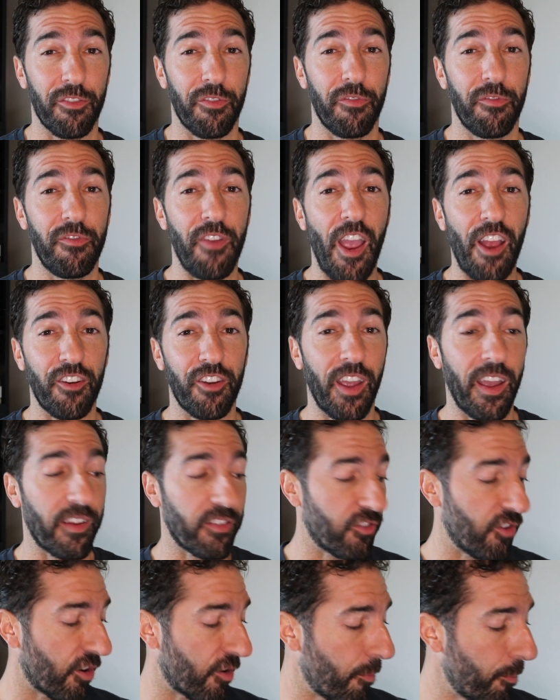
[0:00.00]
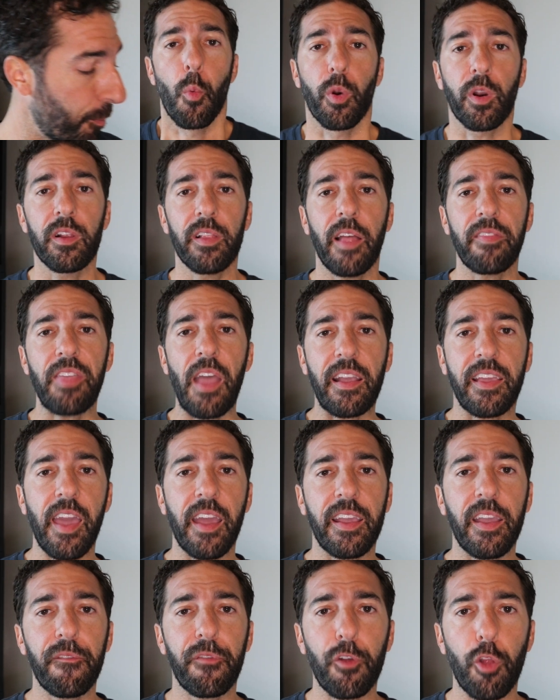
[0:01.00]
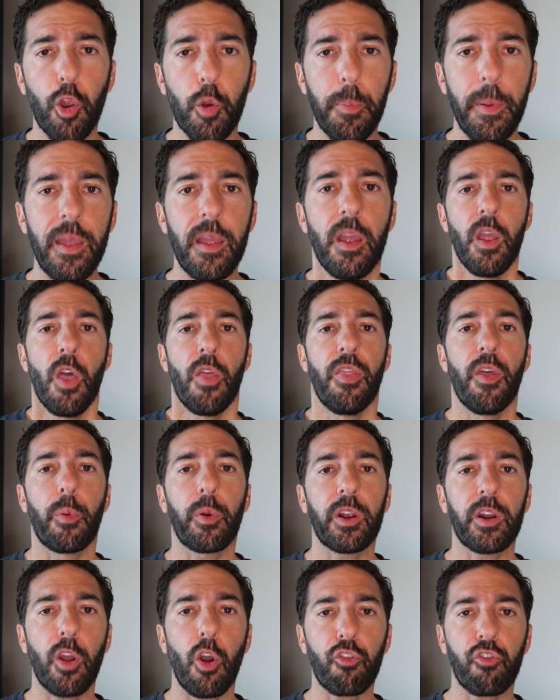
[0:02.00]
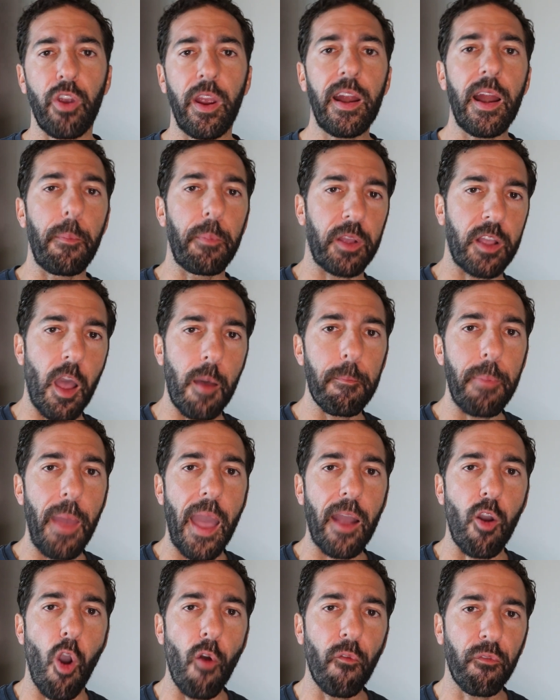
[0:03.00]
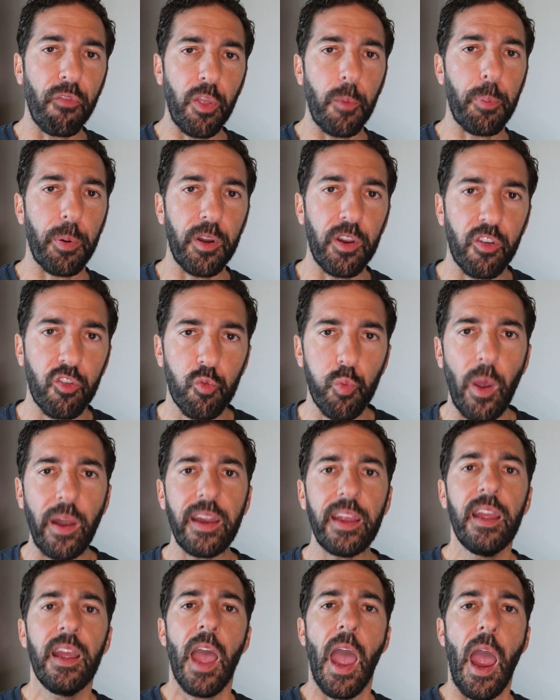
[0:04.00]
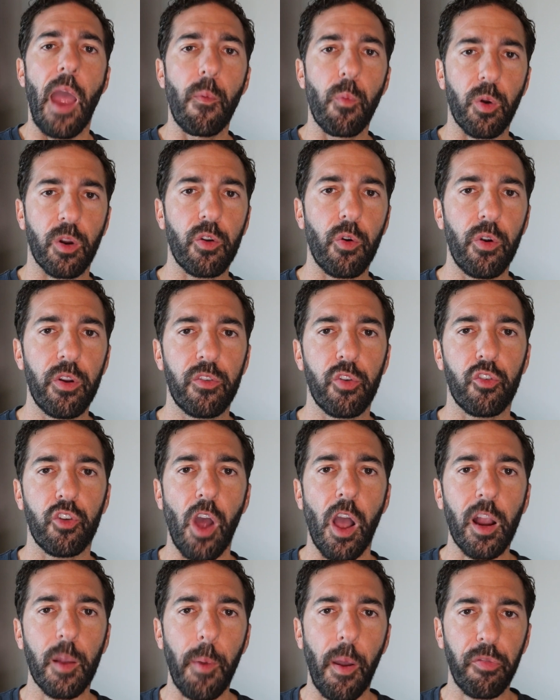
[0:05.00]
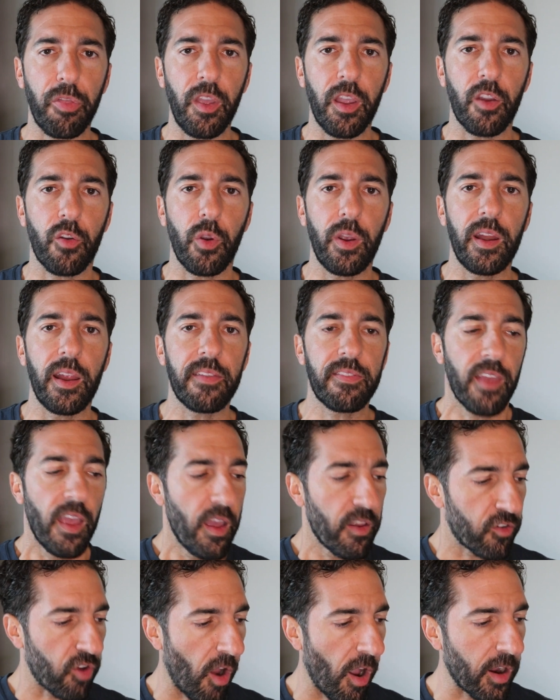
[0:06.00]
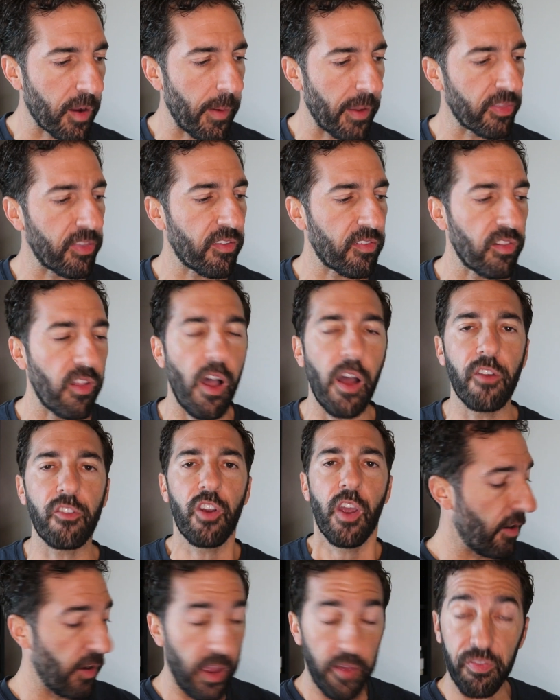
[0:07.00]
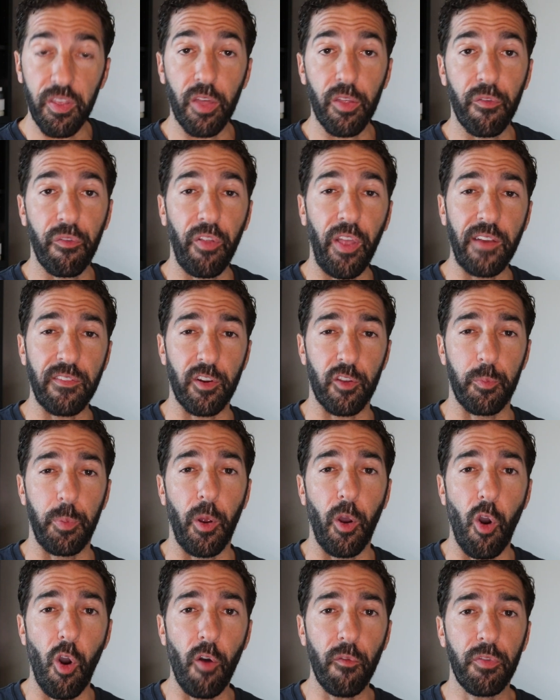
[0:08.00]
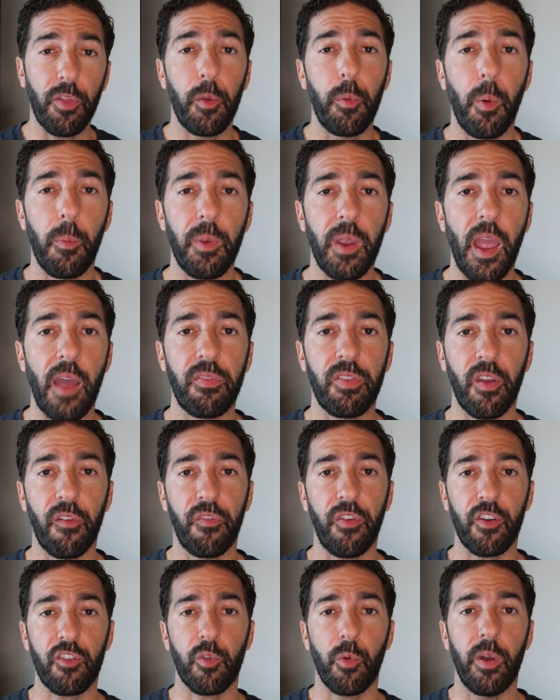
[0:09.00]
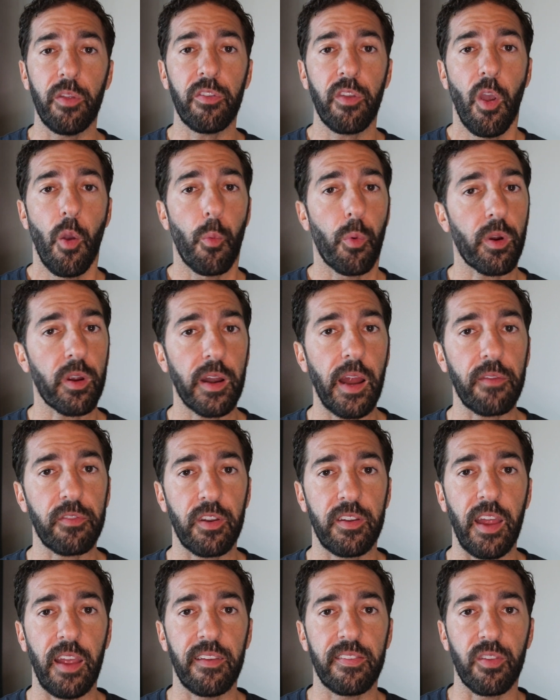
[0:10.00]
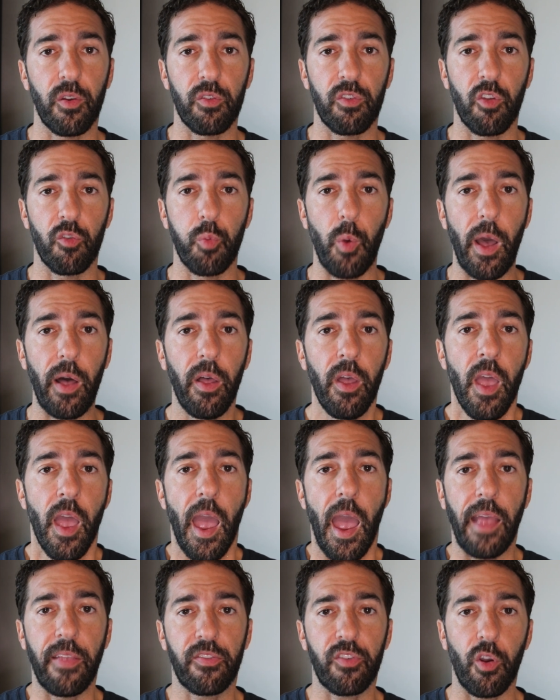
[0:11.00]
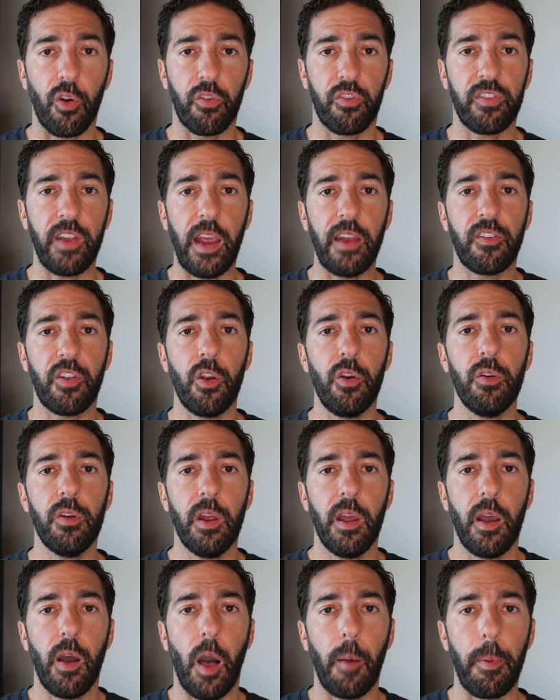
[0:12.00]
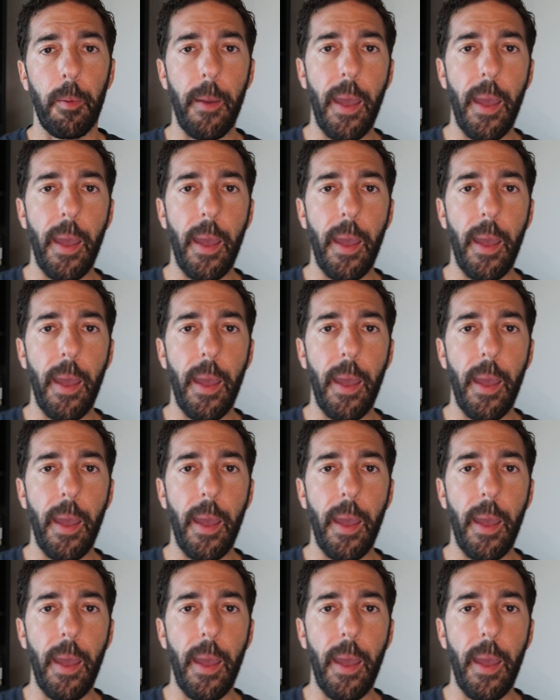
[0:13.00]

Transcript: is fantastic. We're gonna let that kick in for a little bit, then we're gonna go train. I'm gonna come back, hopefully pretty sweaty, and we're going to talk about the ingredients, talk about this launch. I don't have the other flavors, but hopefully when we have the official ones, we're gonna have to taste those as well. And so stay tuned, I'll be